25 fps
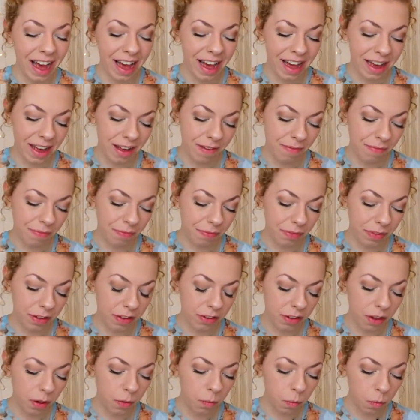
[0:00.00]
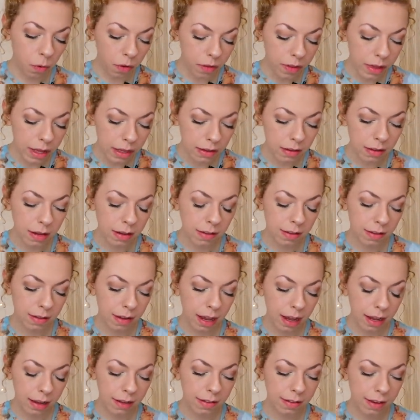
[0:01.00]
Um, so what this is
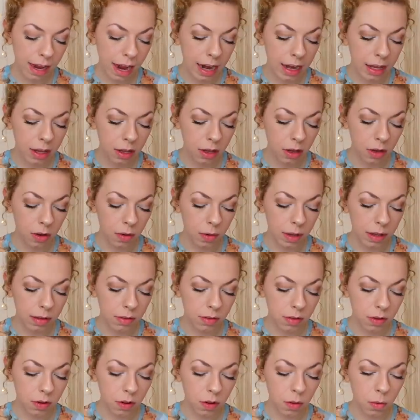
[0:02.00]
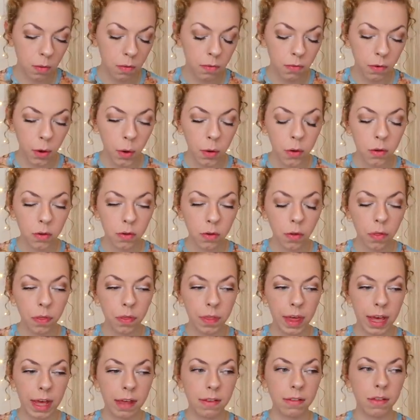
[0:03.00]
is telling you is to focus on
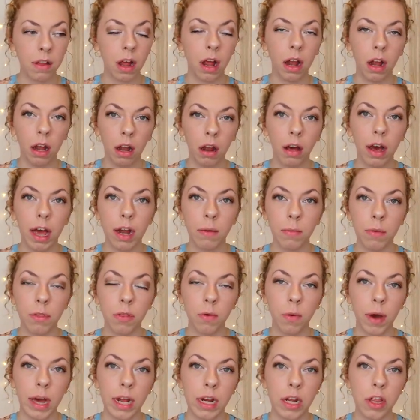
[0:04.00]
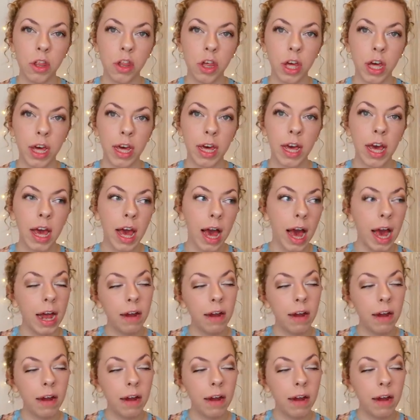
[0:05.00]
things that align with your energy.